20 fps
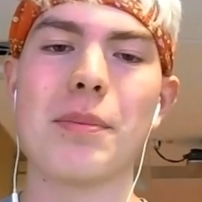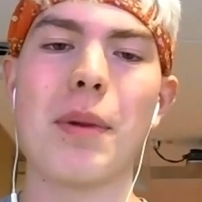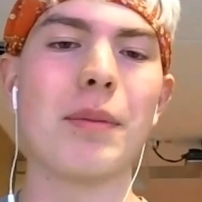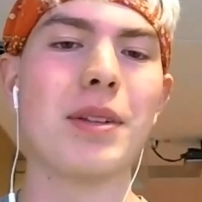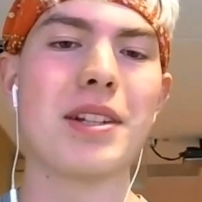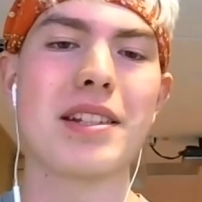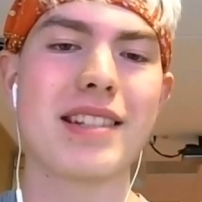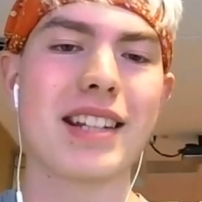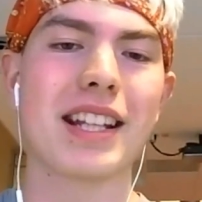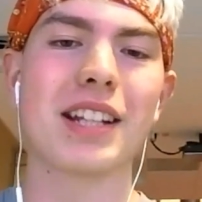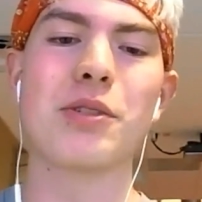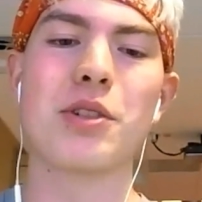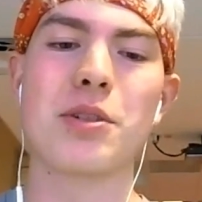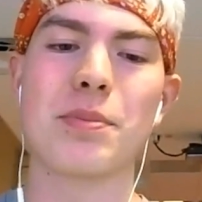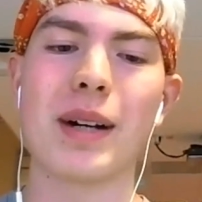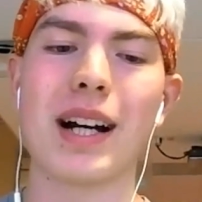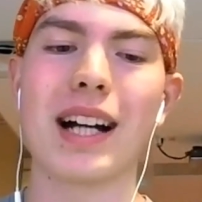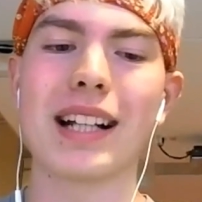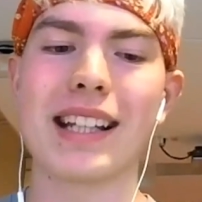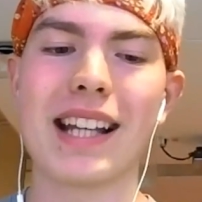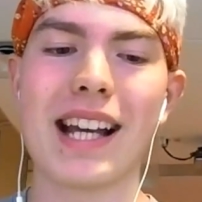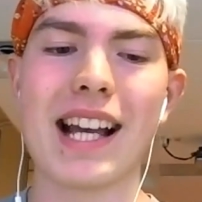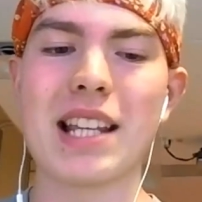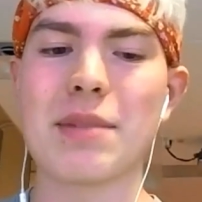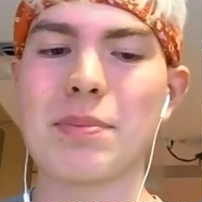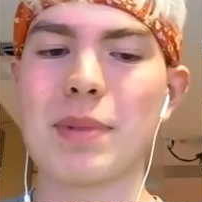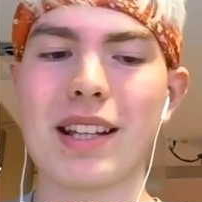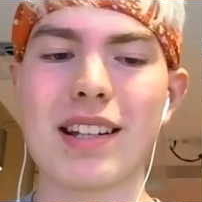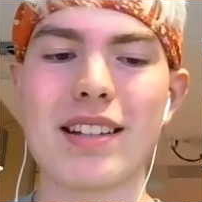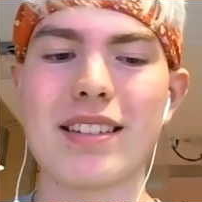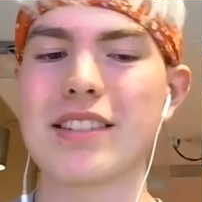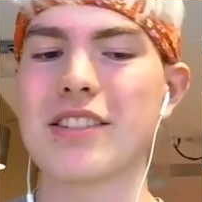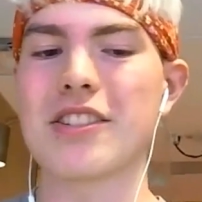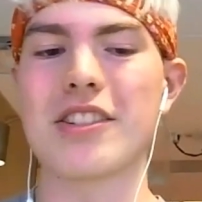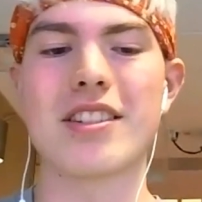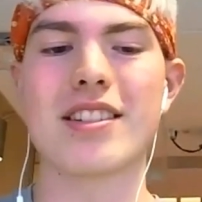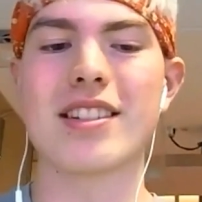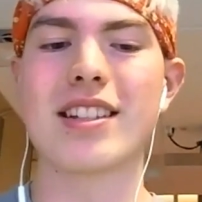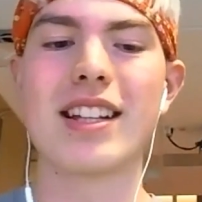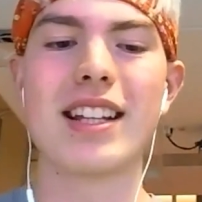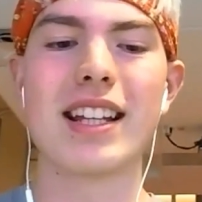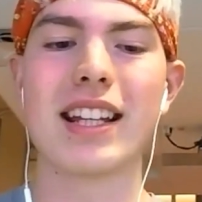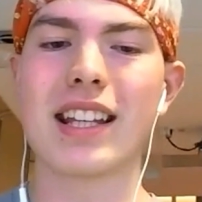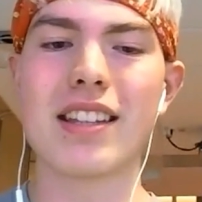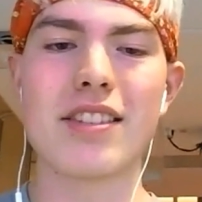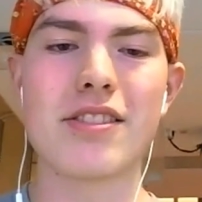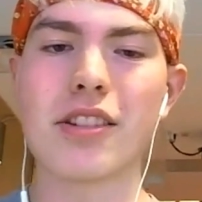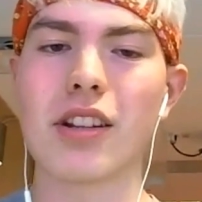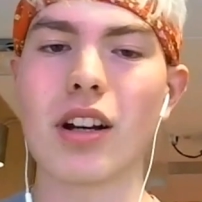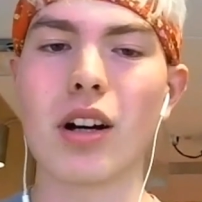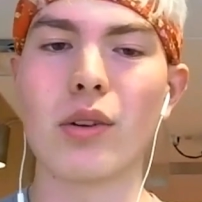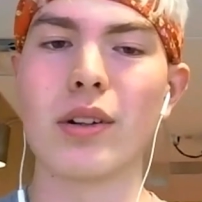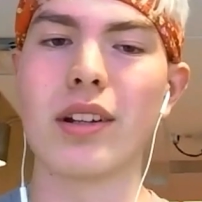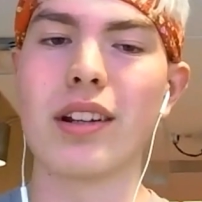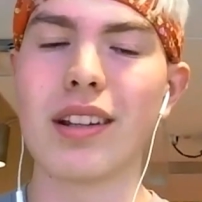I'm listening to his podcast because it just gets you going.